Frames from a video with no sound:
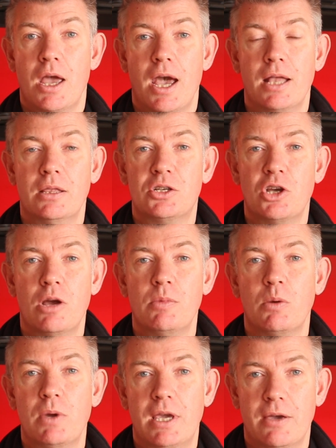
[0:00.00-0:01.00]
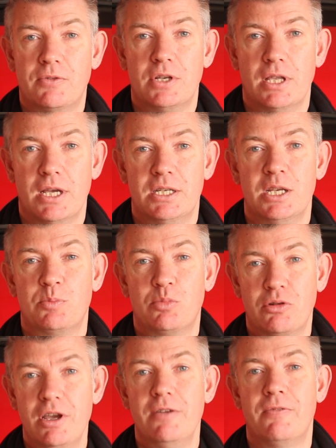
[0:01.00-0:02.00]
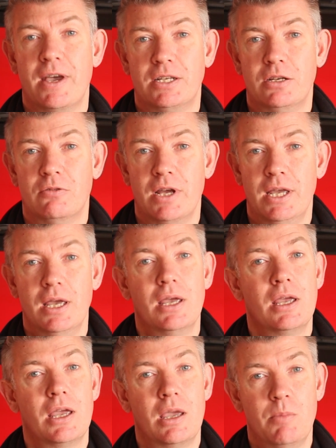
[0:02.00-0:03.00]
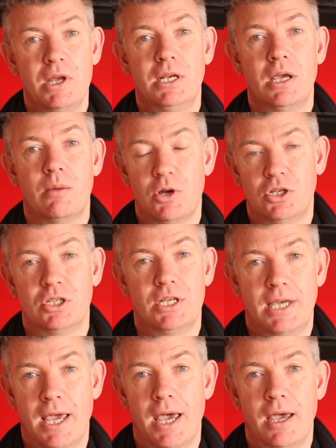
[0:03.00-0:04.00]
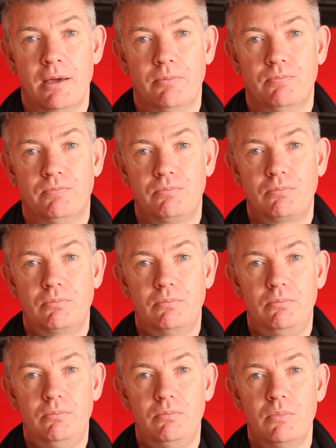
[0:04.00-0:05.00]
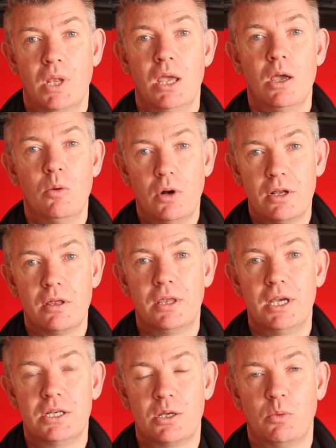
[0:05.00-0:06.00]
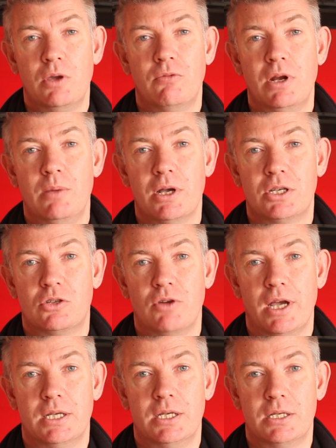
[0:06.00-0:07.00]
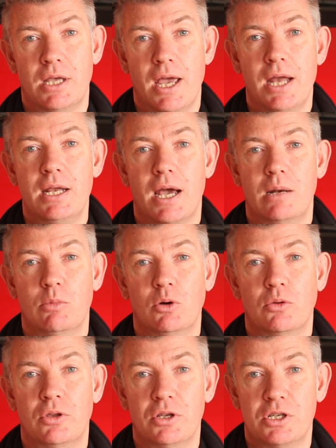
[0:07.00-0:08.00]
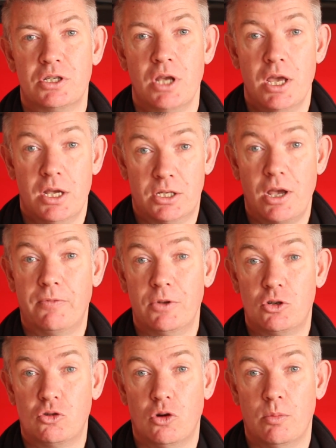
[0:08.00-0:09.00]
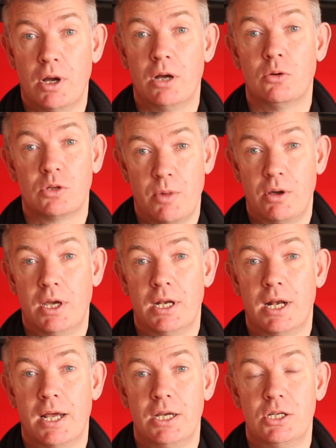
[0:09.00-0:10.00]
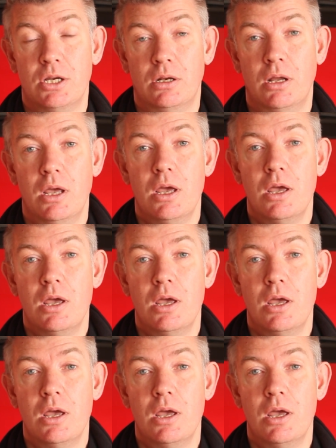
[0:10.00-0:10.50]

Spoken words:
And the term that we give to this is pre-veterinary immediate emergency care. One of the things that we really must stress is that any animal that's suffered trauma or smoke inhalation